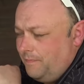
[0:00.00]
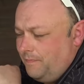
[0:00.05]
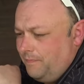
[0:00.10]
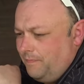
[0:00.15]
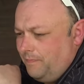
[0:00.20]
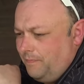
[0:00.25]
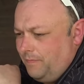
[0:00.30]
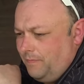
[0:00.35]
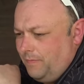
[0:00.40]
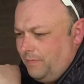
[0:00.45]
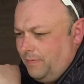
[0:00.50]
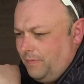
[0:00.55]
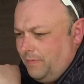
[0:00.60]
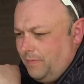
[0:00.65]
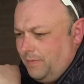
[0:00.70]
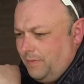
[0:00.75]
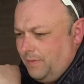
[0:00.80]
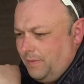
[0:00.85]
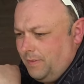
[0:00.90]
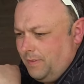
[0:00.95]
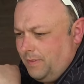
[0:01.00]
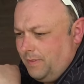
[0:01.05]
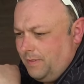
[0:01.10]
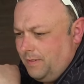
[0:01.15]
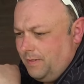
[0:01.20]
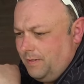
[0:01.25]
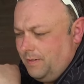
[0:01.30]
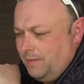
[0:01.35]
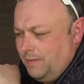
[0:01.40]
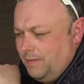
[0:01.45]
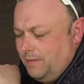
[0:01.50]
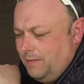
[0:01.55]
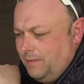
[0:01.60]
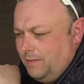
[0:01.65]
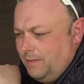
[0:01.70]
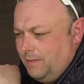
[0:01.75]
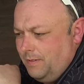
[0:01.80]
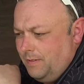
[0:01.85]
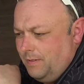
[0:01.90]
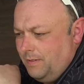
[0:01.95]

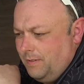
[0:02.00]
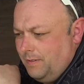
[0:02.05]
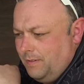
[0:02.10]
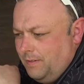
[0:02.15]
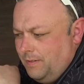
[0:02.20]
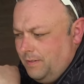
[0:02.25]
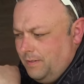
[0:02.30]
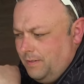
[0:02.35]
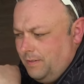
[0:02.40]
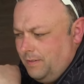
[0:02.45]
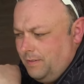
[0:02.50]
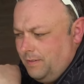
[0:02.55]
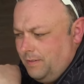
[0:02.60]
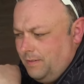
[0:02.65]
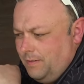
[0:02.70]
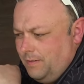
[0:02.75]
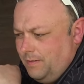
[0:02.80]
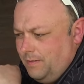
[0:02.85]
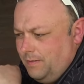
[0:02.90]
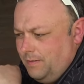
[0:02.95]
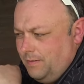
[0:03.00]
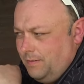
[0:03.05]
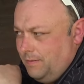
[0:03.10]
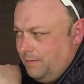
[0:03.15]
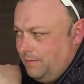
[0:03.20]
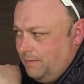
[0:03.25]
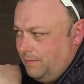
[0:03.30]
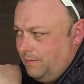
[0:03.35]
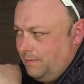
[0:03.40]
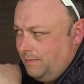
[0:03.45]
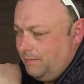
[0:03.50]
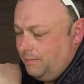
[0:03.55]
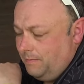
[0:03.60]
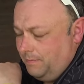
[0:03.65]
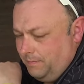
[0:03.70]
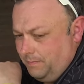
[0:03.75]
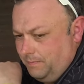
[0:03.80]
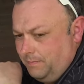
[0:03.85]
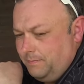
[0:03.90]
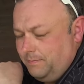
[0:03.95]

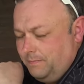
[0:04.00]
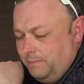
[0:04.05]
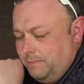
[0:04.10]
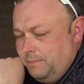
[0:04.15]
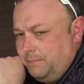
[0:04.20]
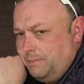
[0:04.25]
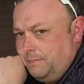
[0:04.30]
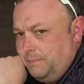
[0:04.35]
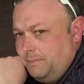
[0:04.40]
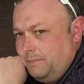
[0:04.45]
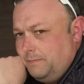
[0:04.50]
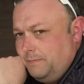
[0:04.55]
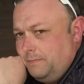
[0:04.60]
No words are spoken by the person on screen.